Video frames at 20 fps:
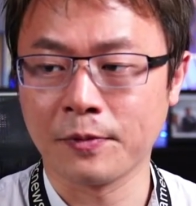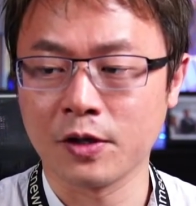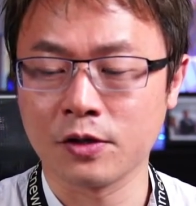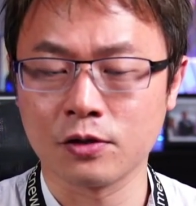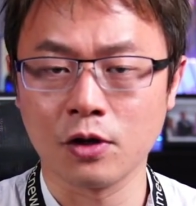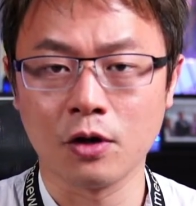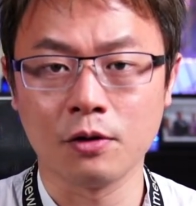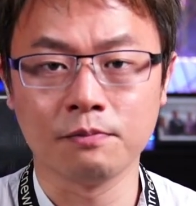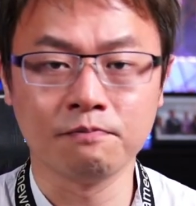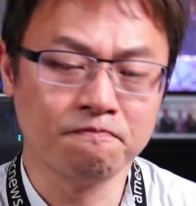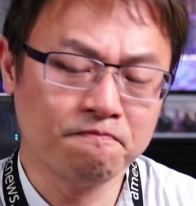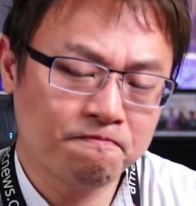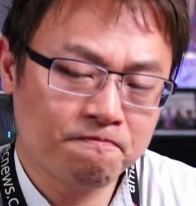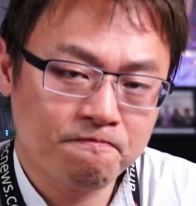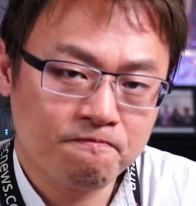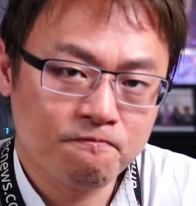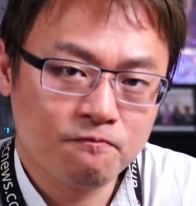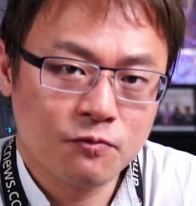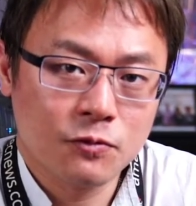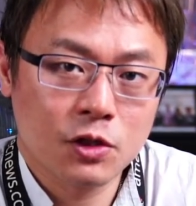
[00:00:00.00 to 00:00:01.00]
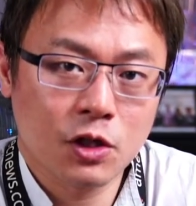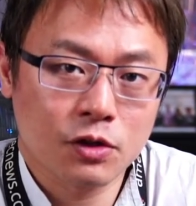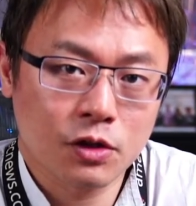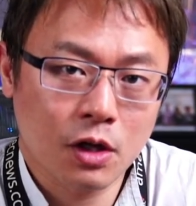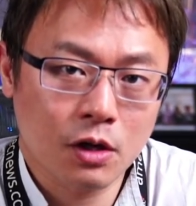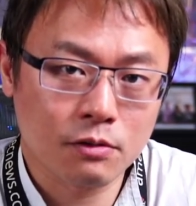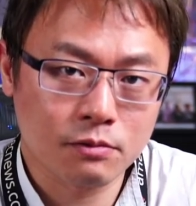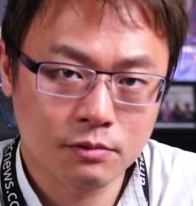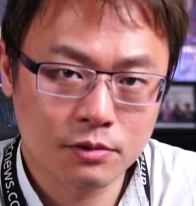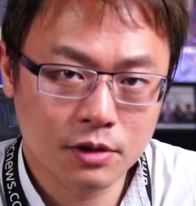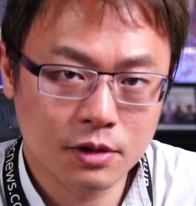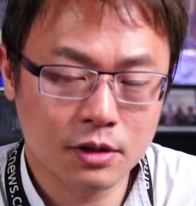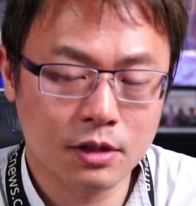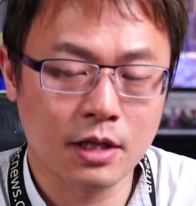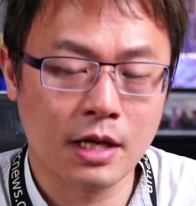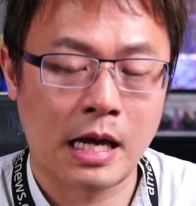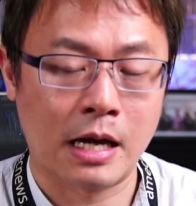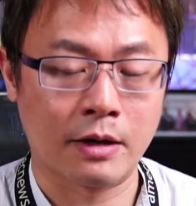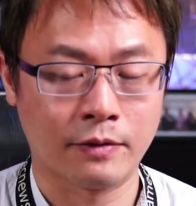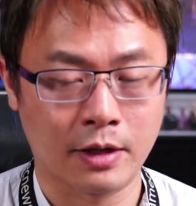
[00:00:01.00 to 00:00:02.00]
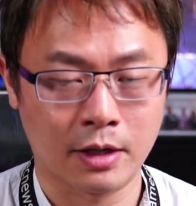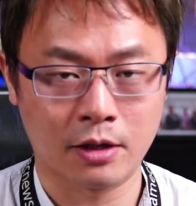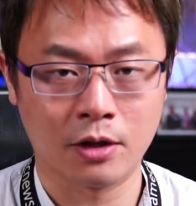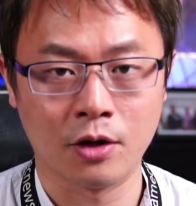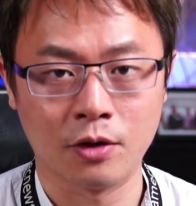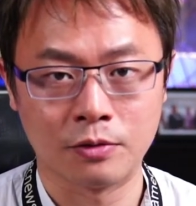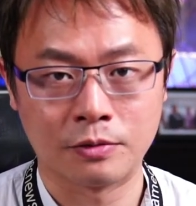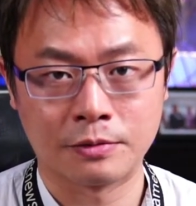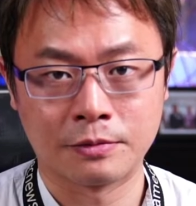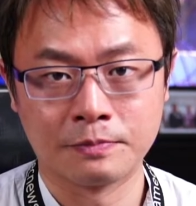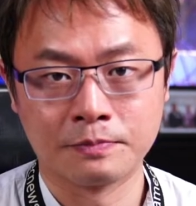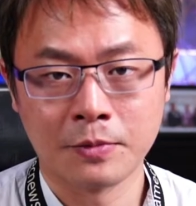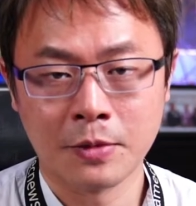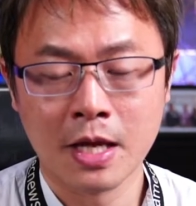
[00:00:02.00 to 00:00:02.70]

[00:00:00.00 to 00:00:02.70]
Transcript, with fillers: So don't know, see how that goes.